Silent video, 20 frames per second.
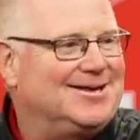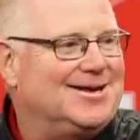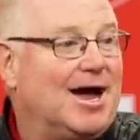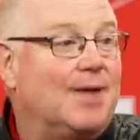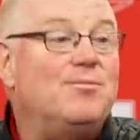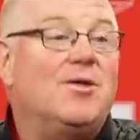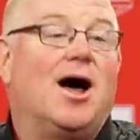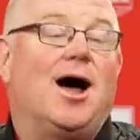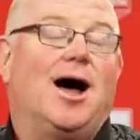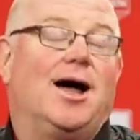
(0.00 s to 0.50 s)

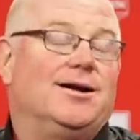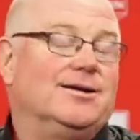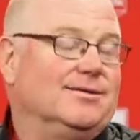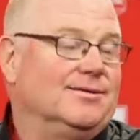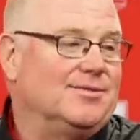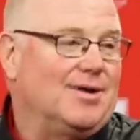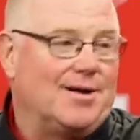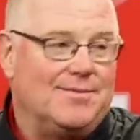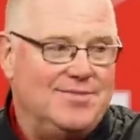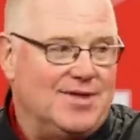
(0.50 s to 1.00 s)
I'm not
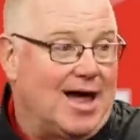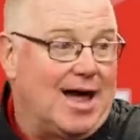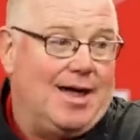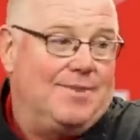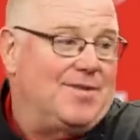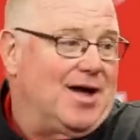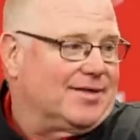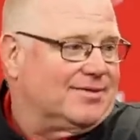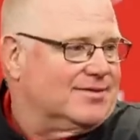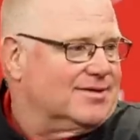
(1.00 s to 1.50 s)

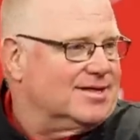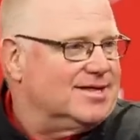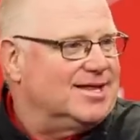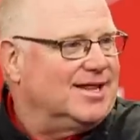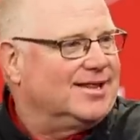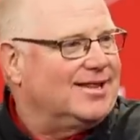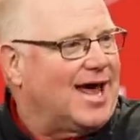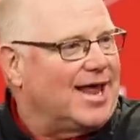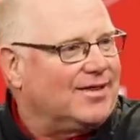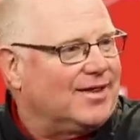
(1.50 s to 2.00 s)

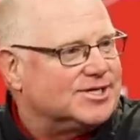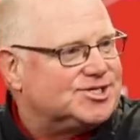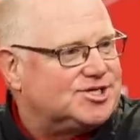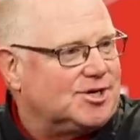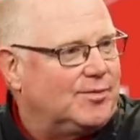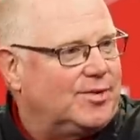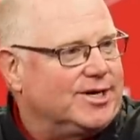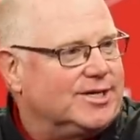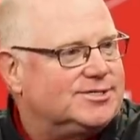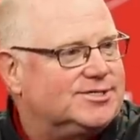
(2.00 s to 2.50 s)
unless
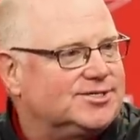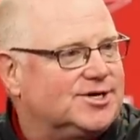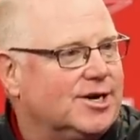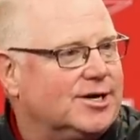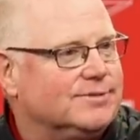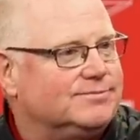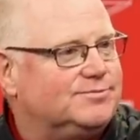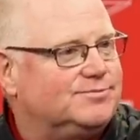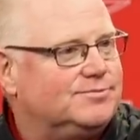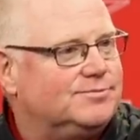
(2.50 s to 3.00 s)
somebody's
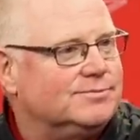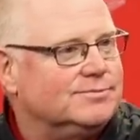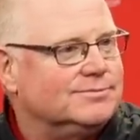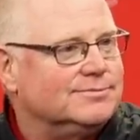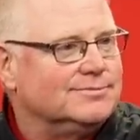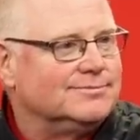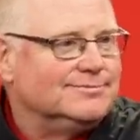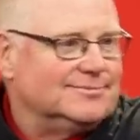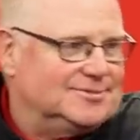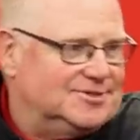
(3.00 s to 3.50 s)
going to
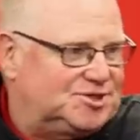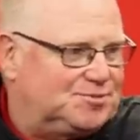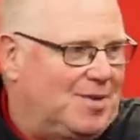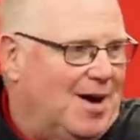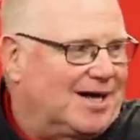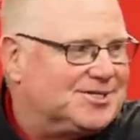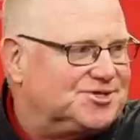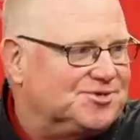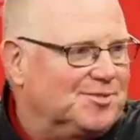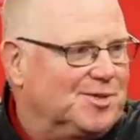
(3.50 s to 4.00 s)

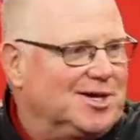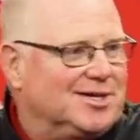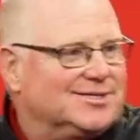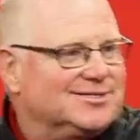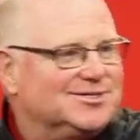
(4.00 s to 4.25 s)
sponsor me.